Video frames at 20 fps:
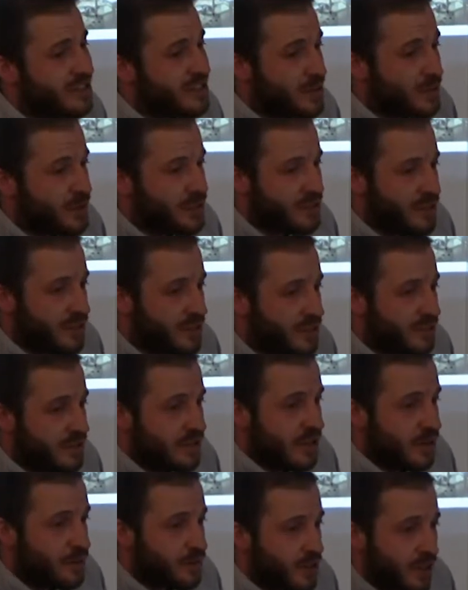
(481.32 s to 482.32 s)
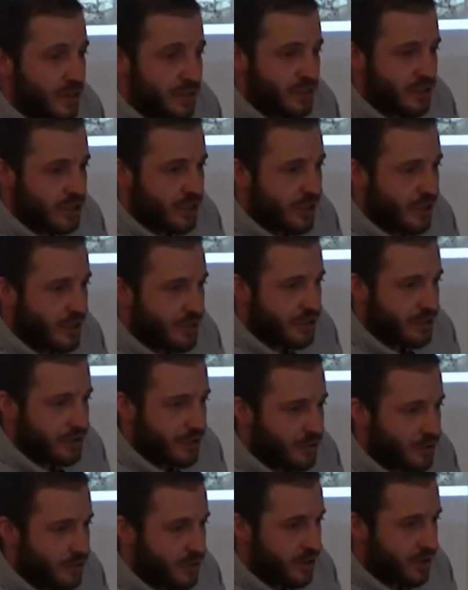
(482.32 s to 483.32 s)
similar to the tipped armchair,
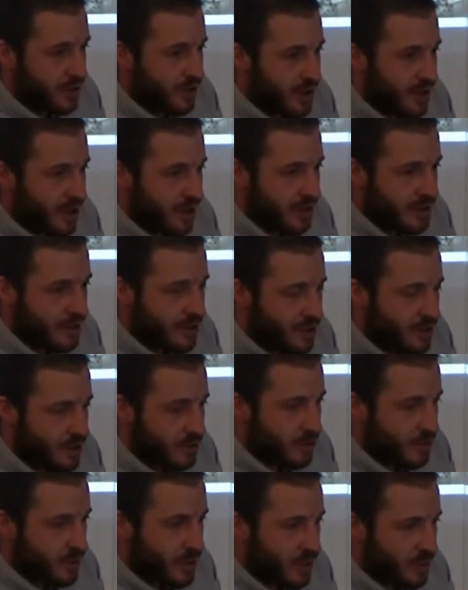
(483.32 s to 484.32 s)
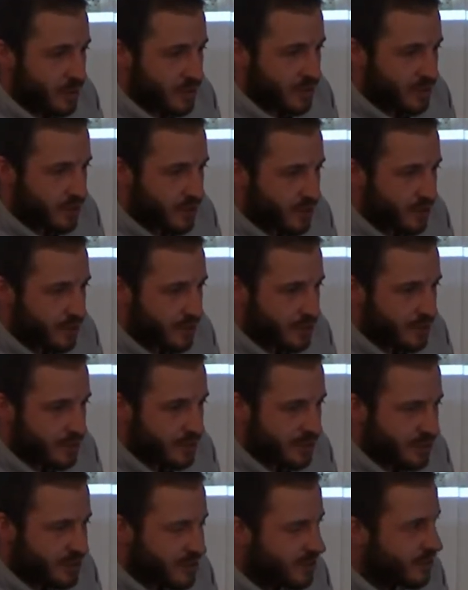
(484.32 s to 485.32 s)
if you know that. But that wasn't kind of, I
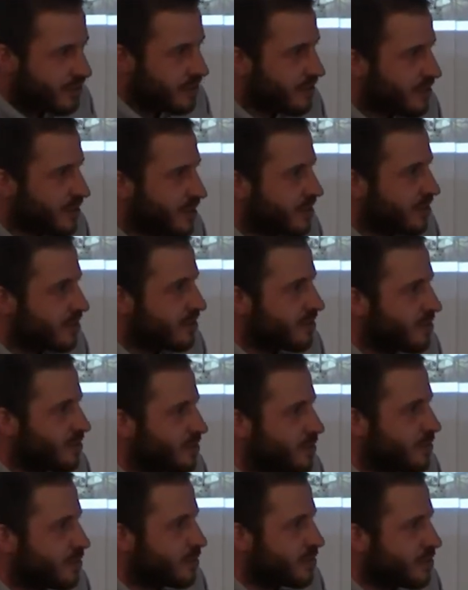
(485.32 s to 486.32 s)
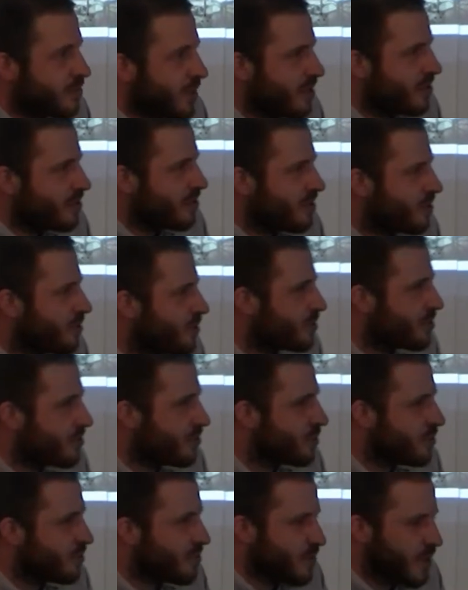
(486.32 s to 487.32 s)
think it was about, I'm not sure
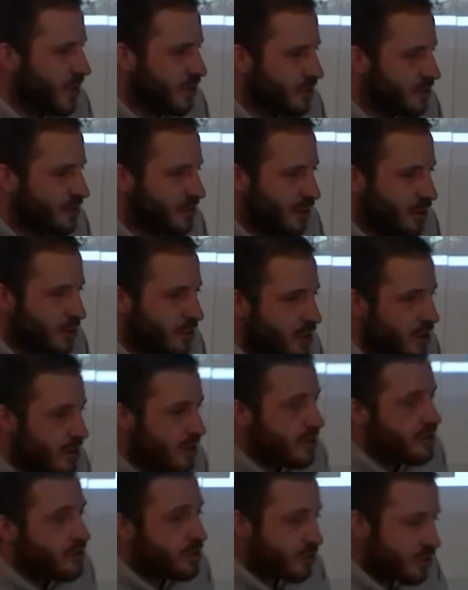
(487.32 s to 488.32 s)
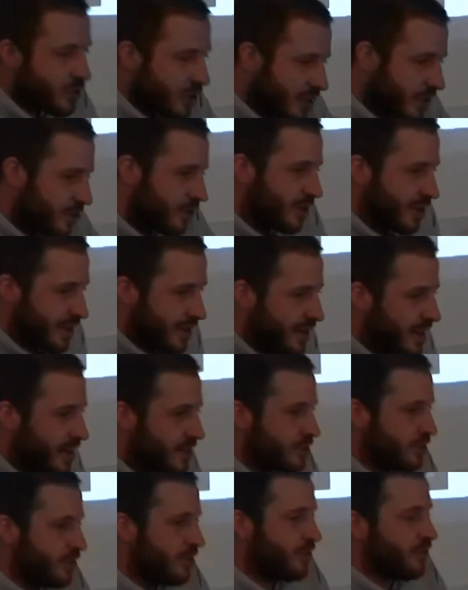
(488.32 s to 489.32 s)
if it was about the time. So it's got a little kind of
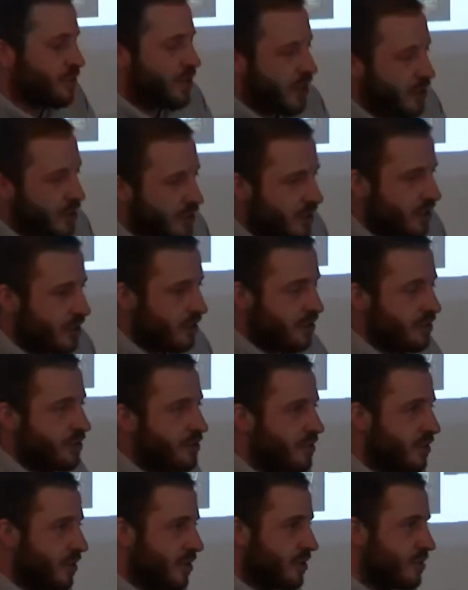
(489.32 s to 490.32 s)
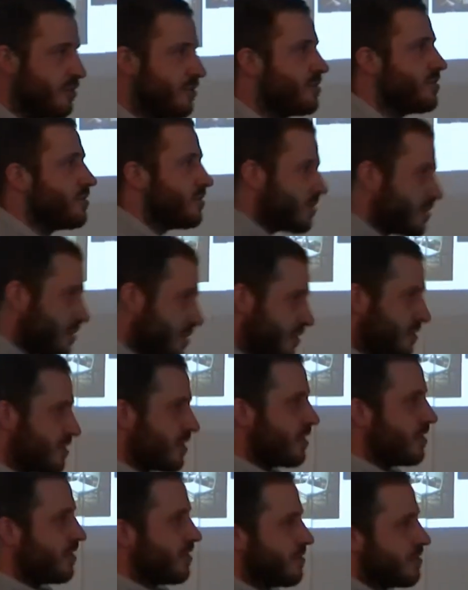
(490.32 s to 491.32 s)
ledge on the front, and the idea is you can
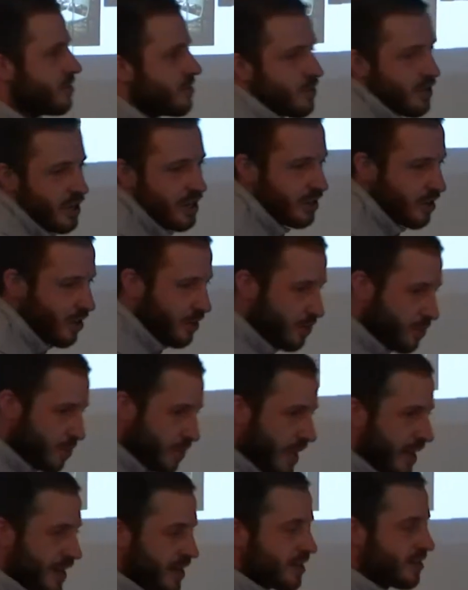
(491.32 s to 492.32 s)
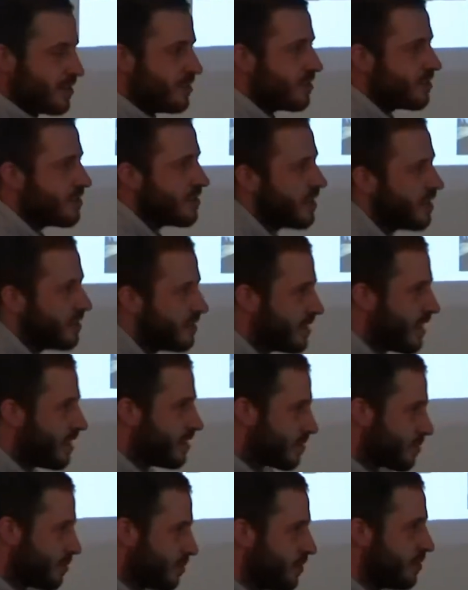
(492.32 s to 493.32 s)
sit, it's quite low back, and you sit at a
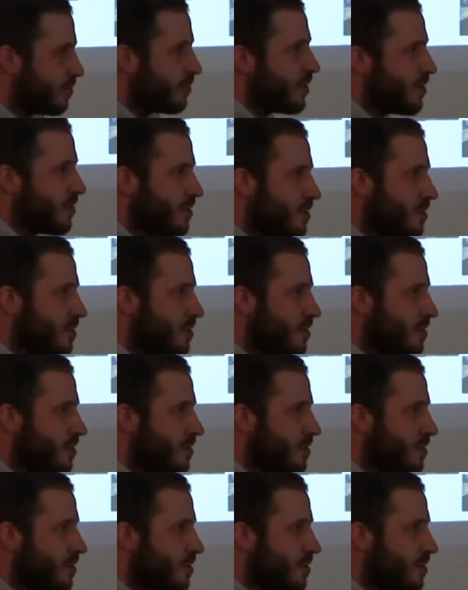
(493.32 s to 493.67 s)
desk and eat